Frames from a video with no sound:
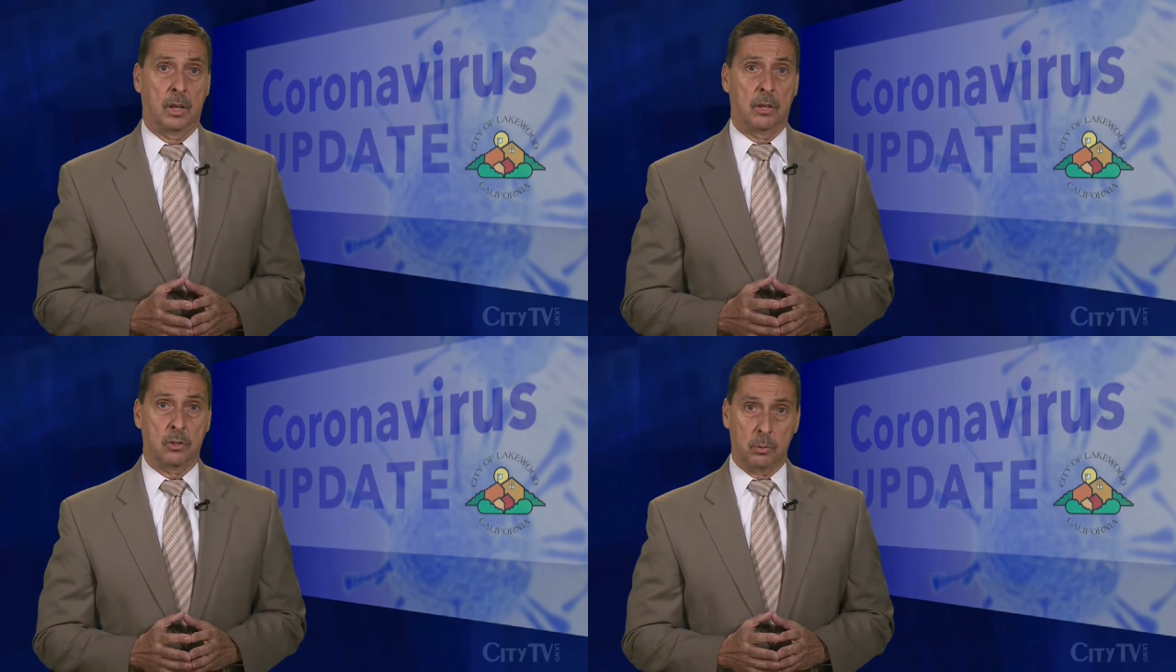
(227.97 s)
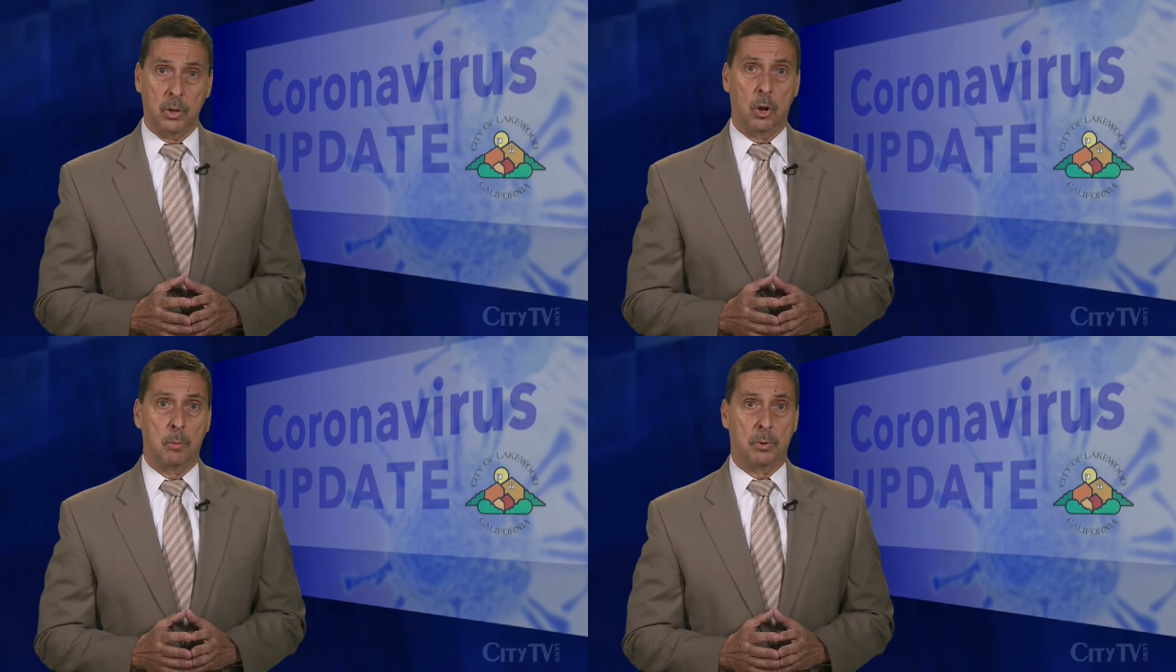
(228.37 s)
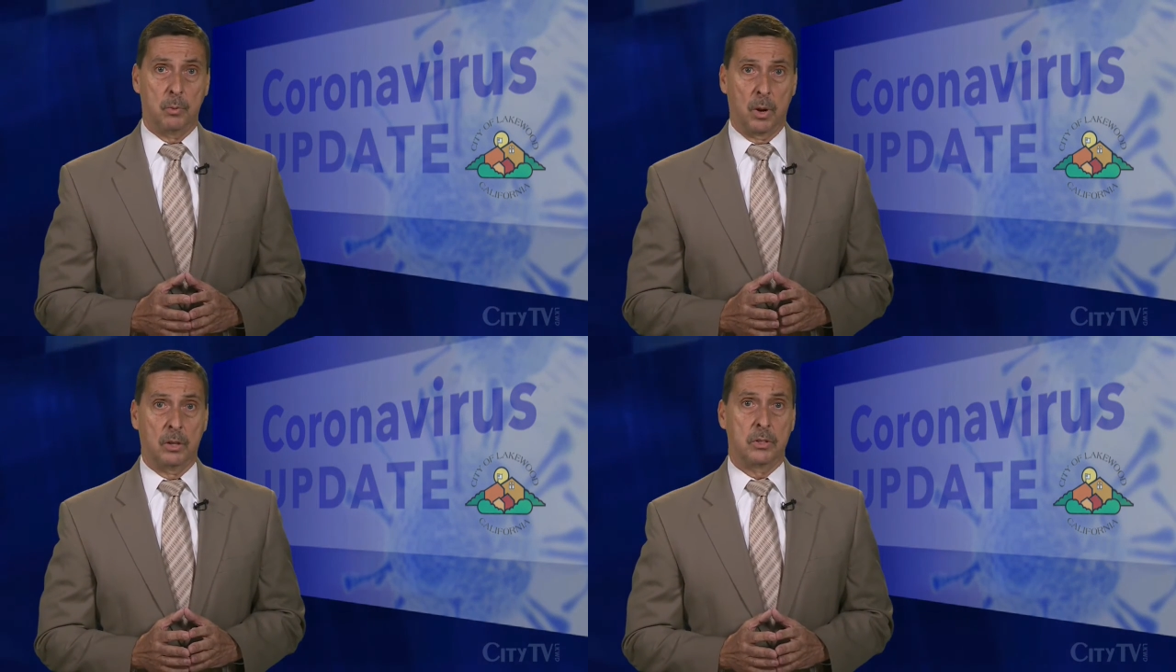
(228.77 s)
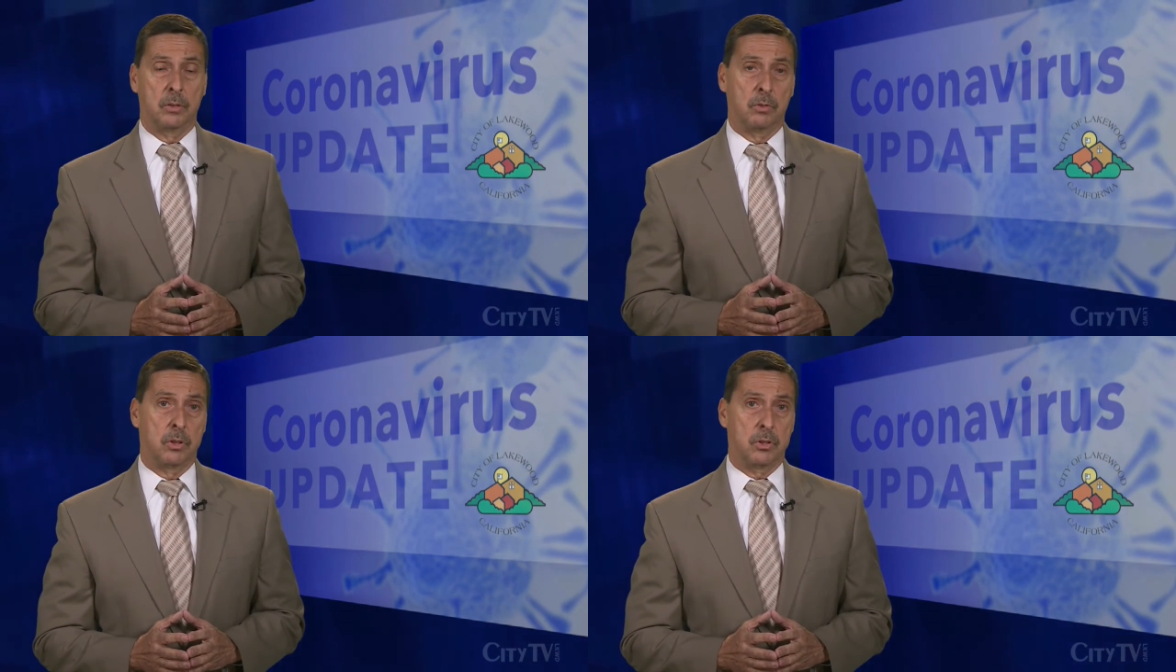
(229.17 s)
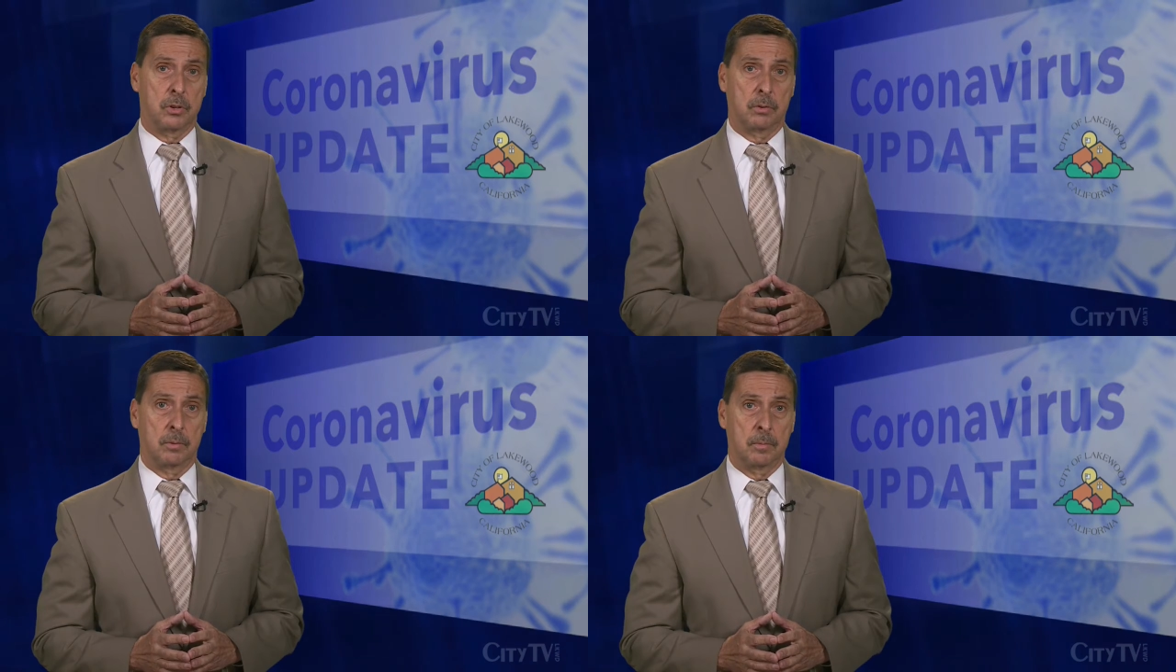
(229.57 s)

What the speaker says: to reopen relatively soon.